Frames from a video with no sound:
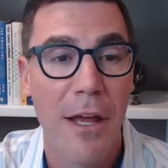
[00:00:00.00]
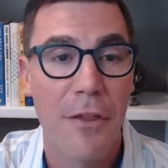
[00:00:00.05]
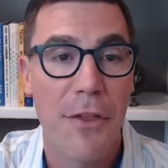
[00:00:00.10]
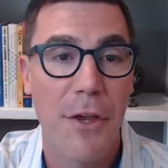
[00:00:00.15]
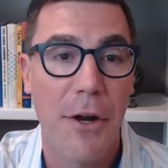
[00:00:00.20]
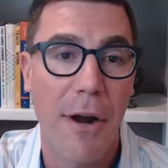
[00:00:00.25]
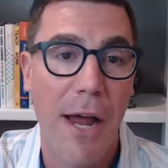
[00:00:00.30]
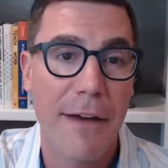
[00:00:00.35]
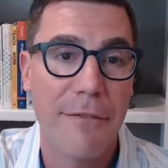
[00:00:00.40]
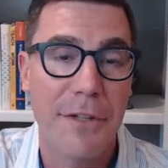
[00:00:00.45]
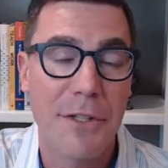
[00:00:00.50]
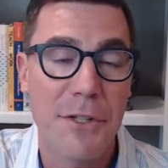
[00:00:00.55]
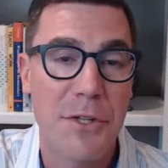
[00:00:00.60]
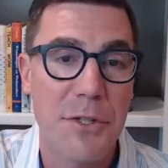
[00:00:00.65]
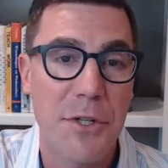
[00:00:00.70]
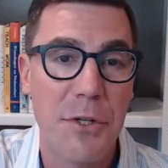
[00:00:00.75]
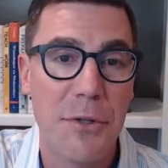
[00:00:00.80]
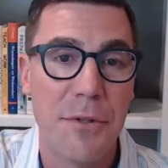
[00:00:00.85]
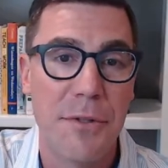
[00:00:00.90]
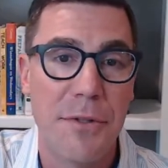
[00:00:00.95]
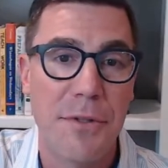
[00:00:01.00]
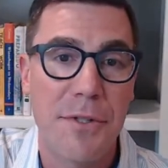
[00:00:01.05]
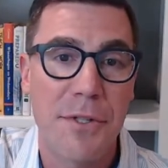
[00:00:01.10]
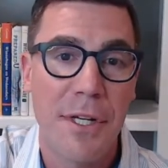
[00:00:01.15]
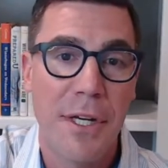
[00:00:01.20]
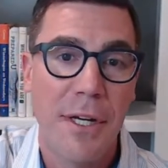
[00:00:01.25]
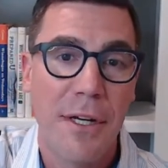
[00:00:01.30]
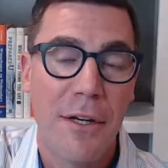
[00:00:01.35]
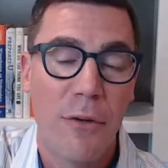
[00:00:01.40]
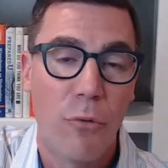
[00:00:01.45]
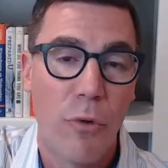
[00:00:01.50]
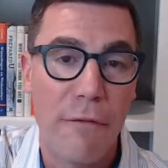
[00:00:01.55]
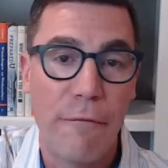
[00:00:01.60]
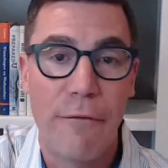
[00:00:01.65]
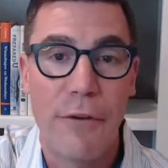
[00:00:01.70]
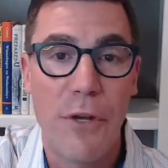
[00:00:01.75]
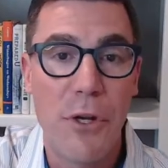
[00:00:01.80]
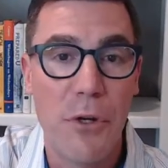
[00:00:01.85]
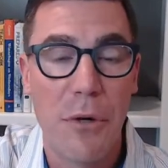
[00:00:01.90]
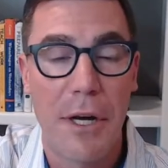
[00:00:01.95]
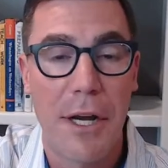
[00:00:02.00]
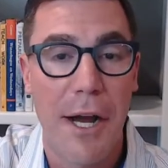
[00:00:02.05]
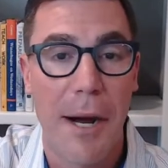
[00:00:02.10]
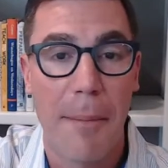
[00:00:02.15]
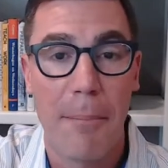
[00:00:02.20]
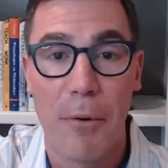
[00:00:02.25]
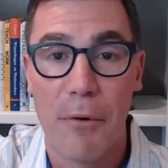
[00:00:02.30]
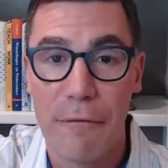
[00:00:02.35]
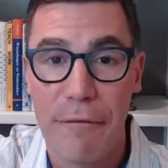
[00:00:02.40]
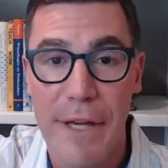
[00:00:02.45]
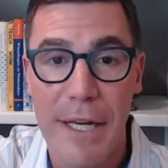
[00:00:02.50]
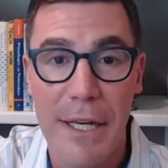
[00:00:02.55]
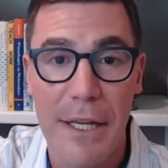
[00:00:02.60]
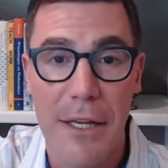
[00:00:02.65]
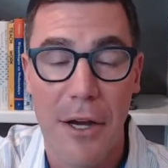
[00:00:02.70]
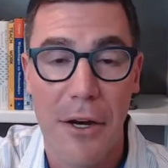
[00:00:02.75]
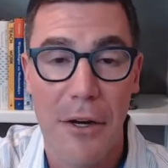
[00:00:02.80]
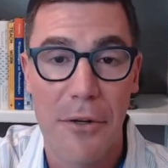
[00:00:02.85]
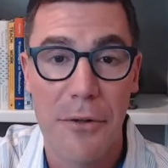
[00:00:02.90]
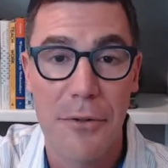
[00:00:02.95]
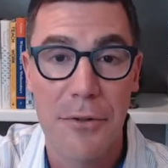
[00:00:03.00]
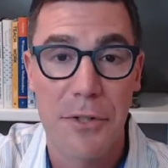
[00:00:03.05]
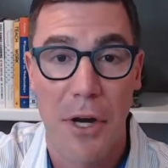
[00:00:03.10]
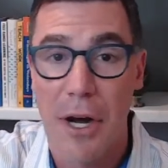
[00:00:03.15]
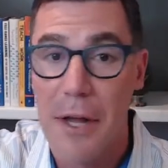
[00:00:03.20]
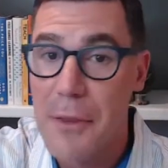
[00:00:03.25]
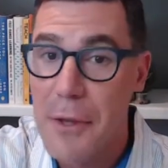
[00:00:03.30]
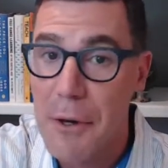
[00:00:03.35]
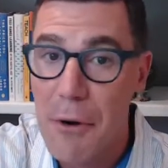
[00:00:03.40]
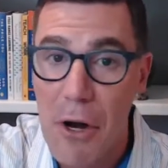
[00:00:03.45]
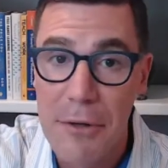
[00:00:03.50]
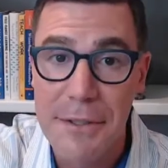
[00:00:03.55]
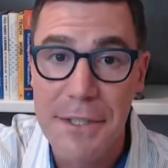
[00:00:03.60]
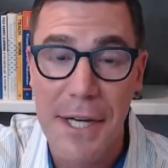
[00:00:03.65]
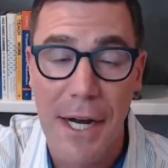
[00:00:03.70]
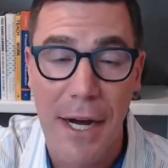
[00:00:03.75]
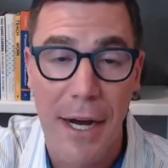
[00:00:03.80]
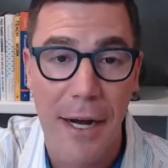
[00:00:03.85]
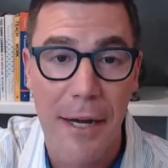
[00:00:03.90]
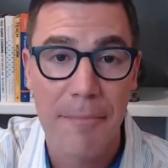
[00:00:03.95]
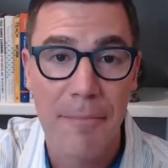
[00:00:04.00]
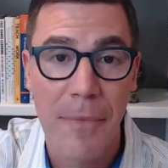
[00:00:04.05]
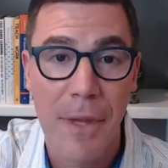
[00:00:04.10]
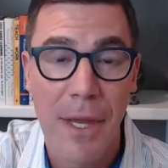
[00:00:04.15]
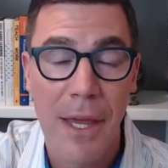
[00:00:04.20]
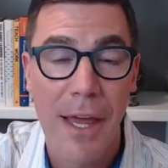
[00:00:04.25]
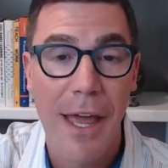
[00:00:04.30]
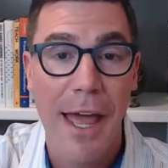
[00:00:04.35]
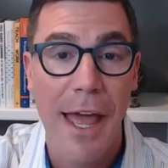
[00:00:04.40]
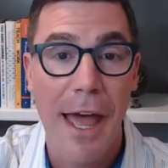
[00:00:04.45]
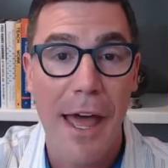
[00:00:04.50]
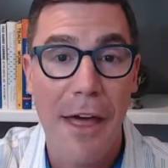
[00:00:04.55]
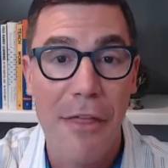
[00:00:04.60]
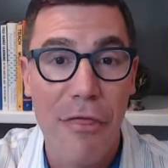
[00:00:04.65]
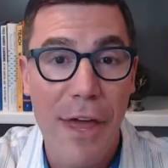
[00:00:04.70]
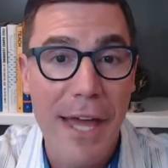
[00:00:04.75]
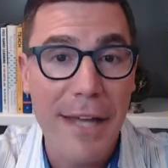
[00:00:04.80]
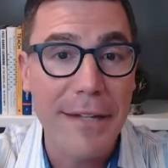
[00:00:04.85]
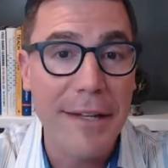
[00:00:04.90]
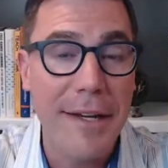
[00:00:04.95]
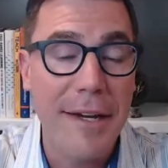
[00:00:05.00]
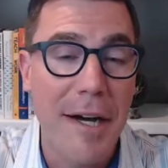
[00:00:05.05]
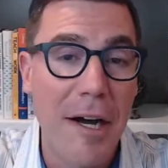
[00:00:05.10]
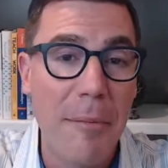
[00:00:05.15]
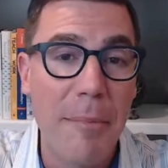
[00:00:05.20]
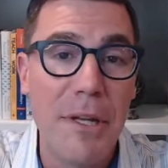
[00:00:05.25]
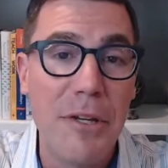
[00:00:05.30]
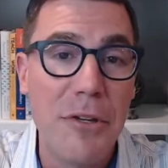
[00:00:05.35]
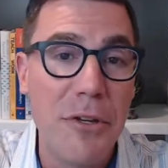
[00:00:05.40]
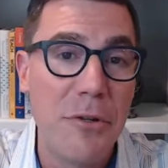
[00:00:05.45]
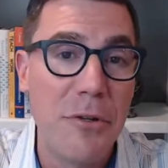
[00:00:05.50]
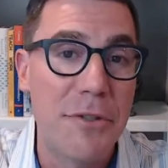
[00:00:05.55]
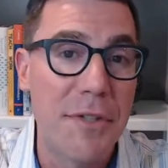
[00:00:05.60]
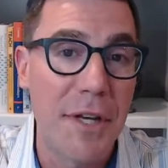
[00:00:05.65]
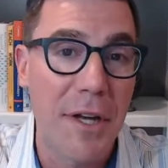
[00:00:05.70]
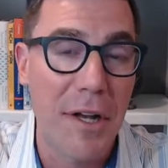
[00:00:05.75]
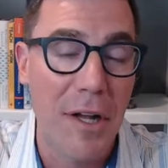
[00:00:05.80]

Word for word: they're having students review a couple videos on their own time and then come and use the